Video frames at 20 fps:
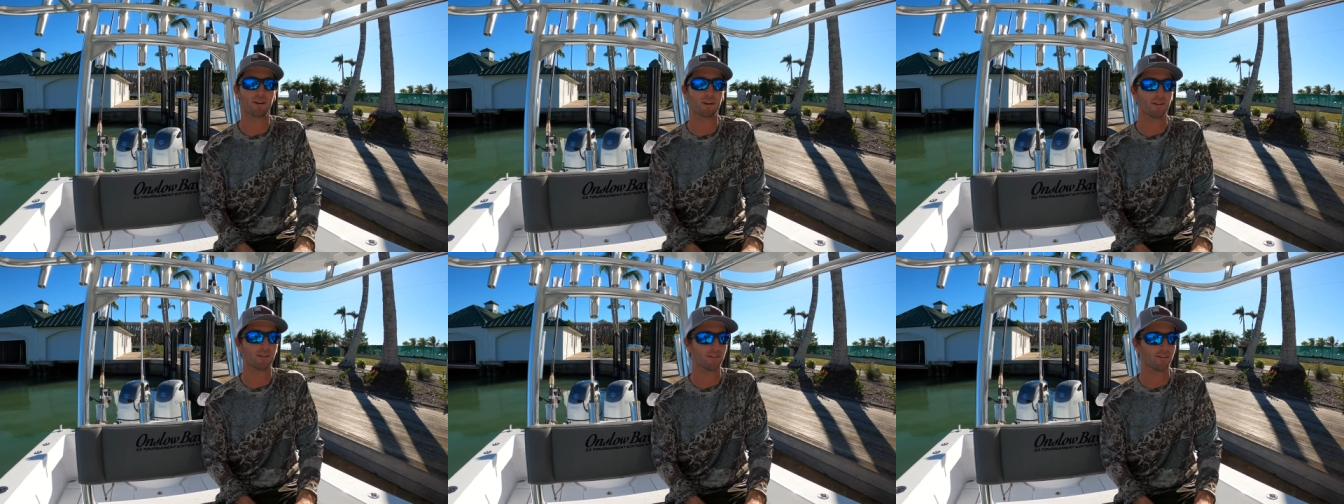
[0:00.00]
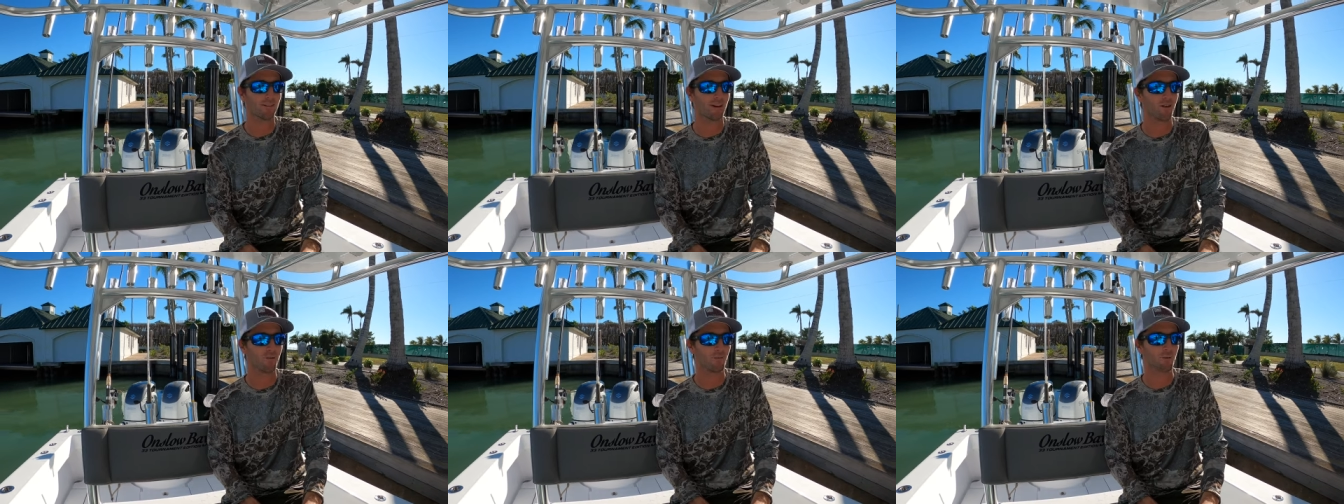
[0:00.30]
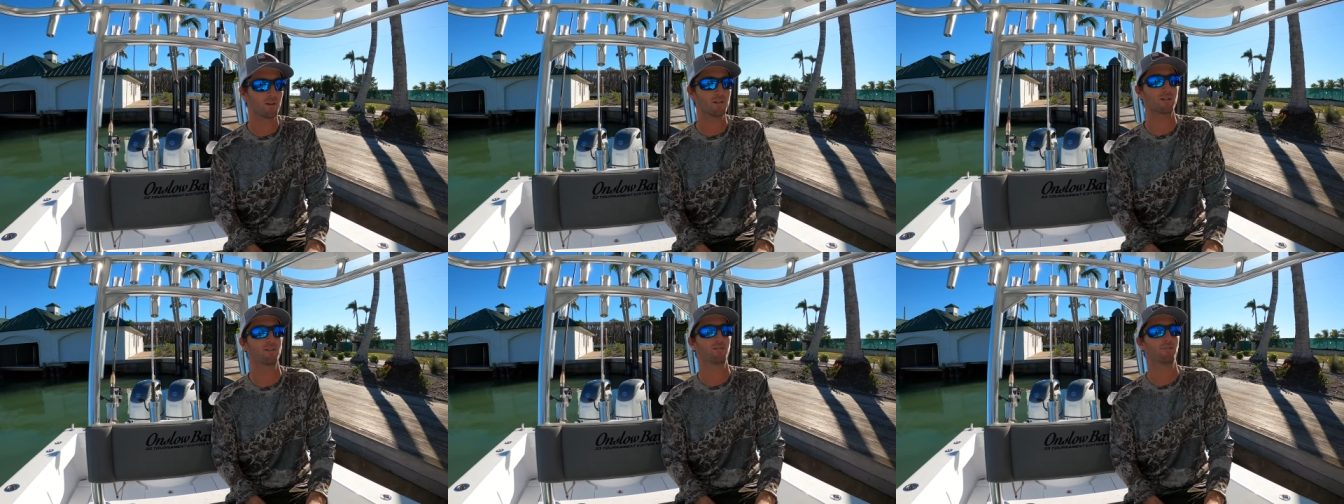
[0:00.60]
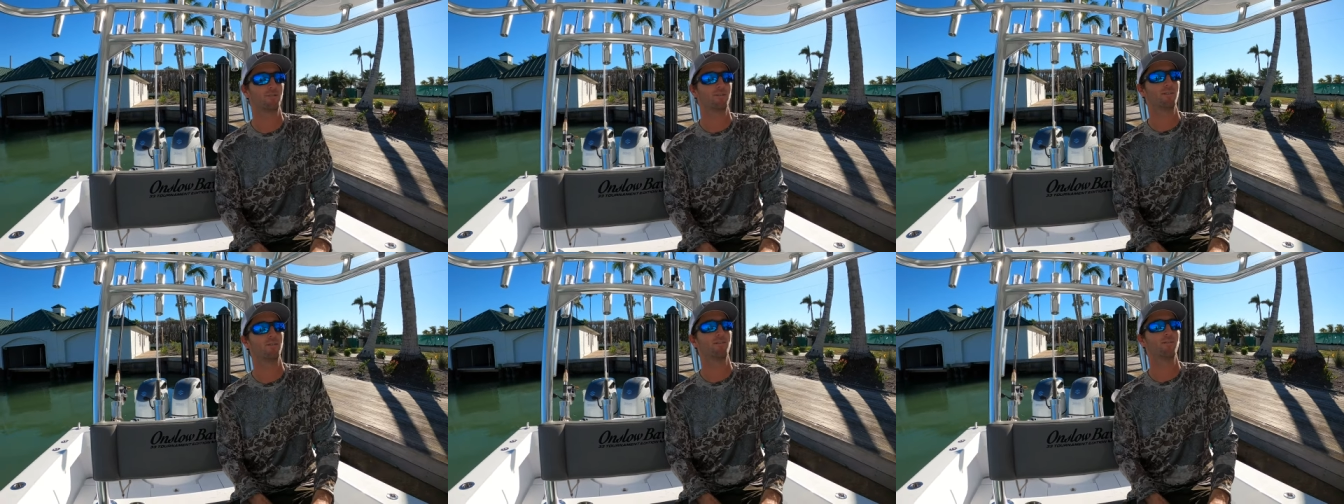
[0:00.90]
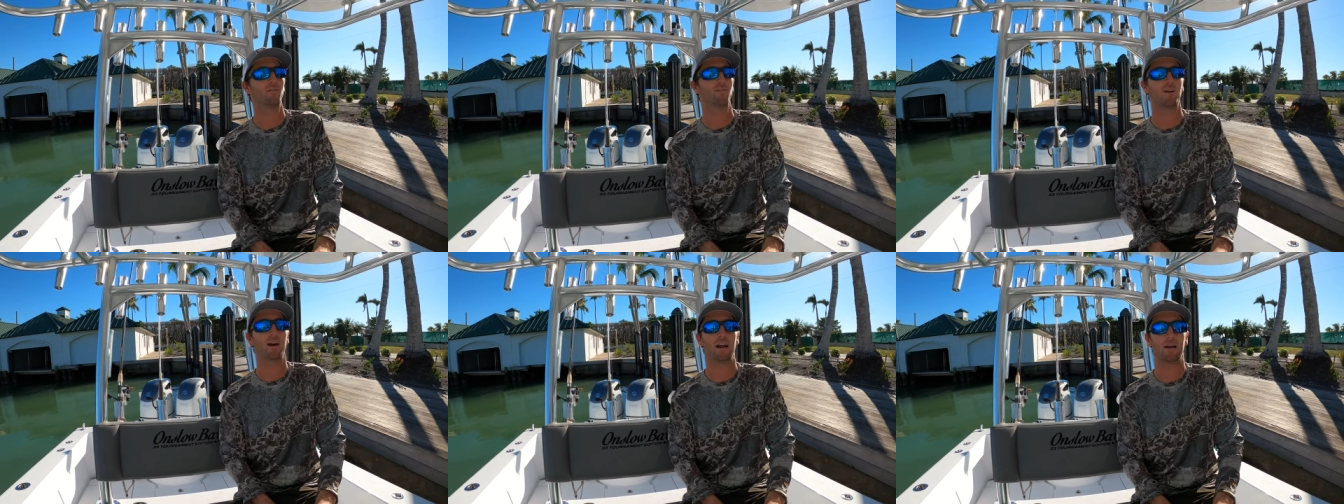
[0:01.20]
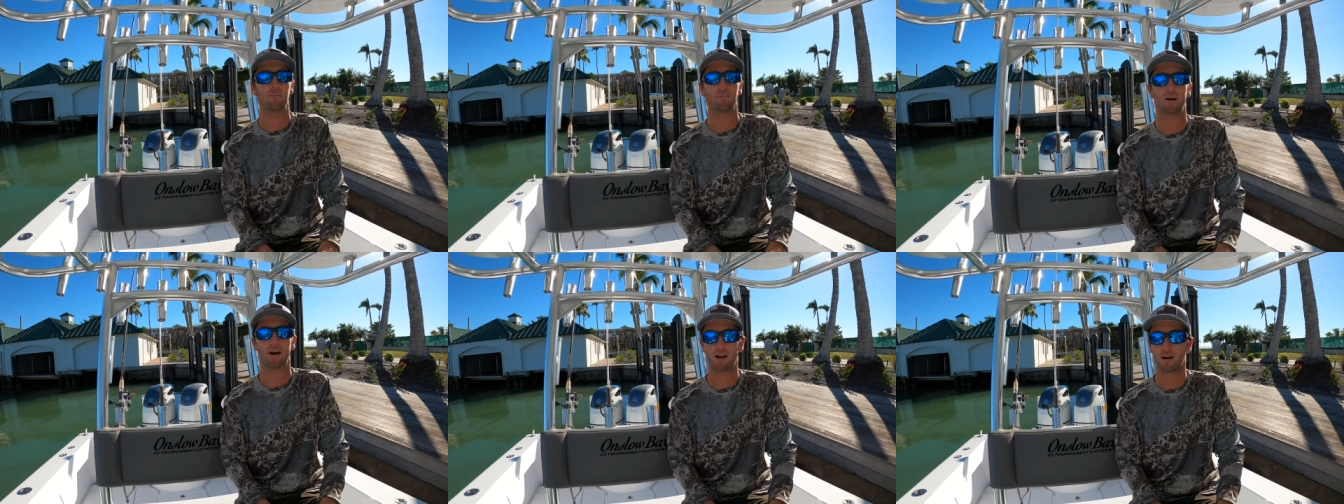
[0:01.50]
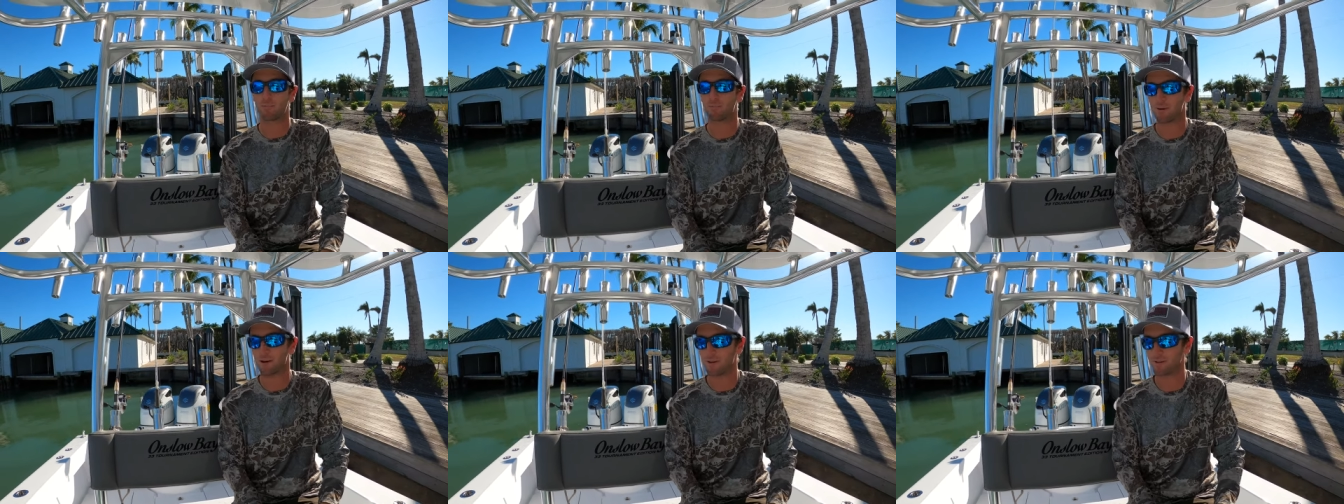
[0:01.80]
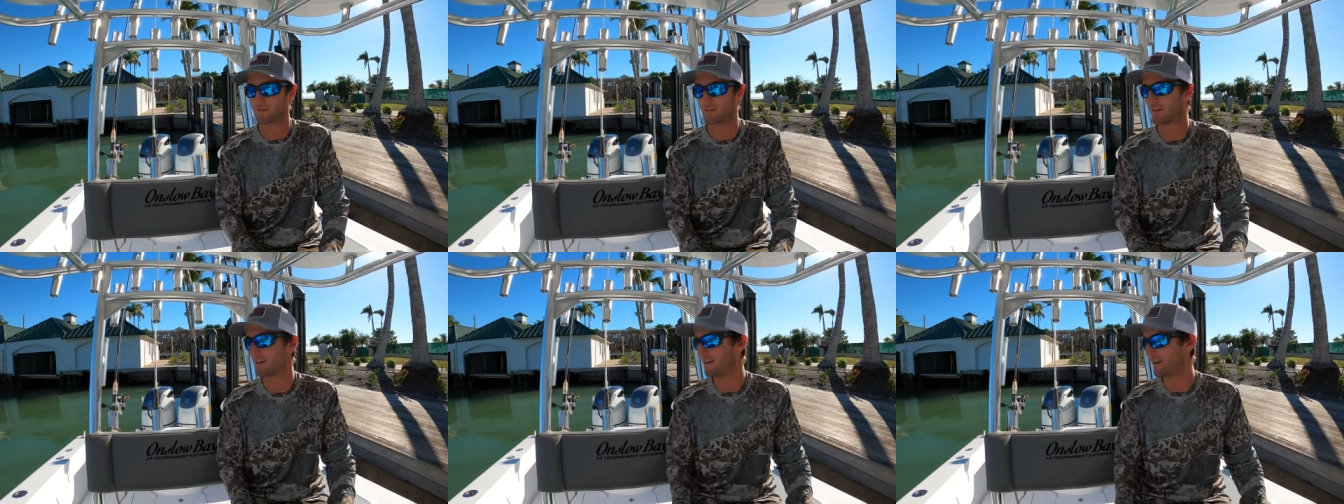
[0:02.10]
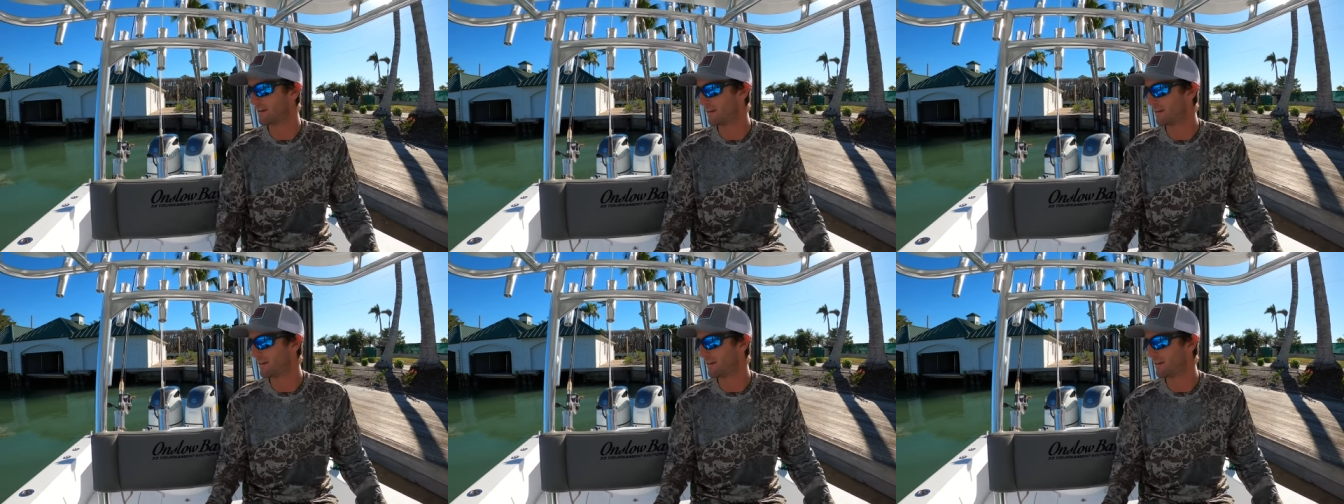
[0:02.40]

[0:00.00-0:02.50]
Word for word: I could not wish for a better boat